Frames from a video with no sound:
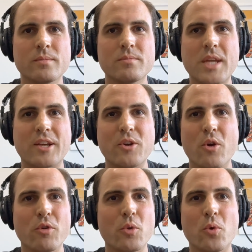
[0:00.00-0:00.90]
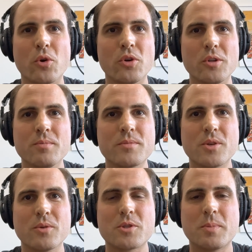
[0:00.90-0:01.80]
taken over the world,
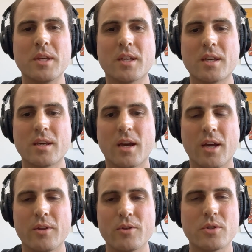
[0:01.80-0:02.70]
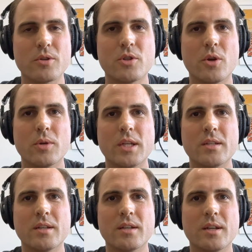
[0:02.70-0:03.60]
so to speak, there's no
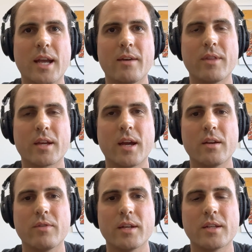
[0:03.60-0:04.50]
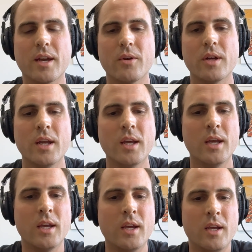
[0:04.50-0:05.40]
need to have that kind of headcount.
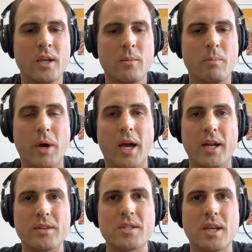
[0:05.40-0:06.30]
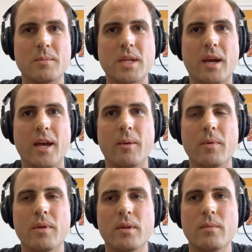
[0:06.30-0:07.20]
But at the same
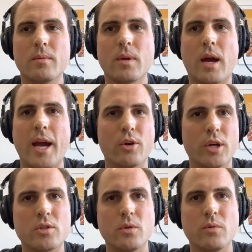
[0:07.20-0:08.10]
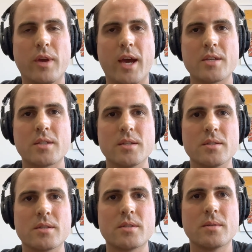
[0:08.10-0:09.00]
time, hiring too fast
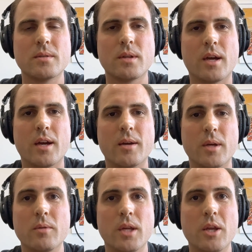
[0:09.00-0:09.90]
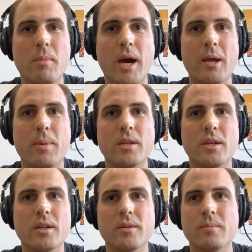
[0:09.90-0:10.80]
is, in my
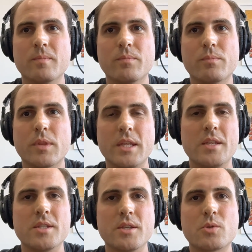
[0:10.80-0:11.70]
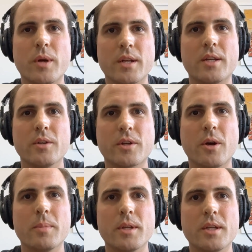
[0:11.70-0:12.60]
opinion, the easiest way to kill a
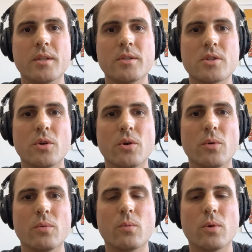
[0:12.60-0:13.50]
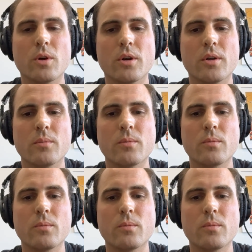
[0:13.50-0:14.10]
company. So we're